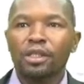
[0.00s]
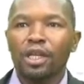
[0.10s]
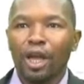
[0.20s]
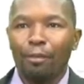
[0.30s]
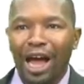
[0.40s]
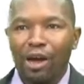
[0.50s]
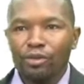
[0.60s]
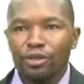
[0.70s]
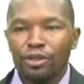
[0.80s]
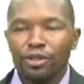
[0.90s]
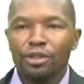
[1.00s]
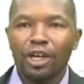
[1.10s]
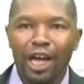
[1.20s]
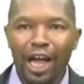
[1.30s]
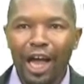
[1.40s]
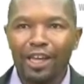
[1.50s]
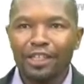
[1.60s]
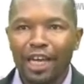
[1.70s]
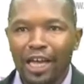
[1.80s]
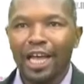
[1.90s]
a mouth and
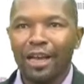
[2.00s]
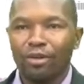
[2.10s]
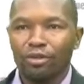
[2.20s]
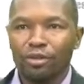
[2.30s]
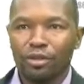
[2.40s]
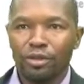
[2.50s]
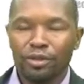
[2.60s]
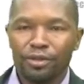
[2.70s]
an anus.